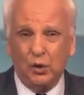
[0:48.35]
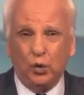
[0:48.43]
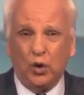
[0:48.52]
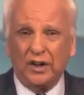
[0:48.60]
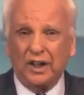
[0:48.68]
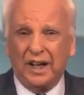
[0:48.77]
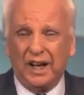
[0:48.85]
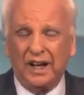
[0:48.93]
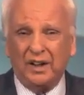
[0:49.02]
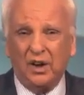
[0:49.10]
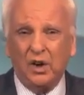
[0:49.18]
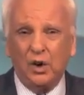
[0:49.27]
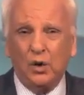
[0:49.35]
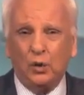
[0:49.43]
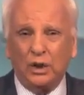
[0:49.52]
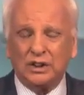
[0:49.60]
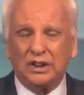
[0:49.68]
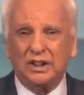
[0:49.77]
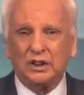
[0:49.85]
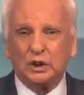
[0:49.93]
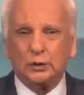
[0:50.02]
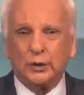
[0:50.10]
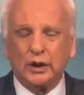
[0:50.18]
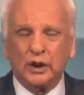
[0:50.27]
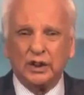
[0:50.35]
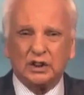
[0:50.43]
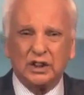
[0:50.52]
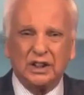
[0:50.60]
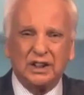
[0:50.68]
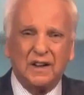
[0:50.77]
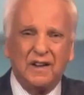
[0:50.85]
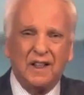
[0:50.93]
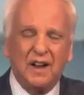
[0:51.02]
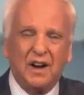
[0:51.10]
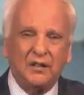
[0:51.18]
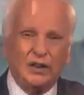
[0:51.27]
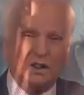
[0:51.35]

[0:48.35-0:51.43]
Watergate was a conspiracy of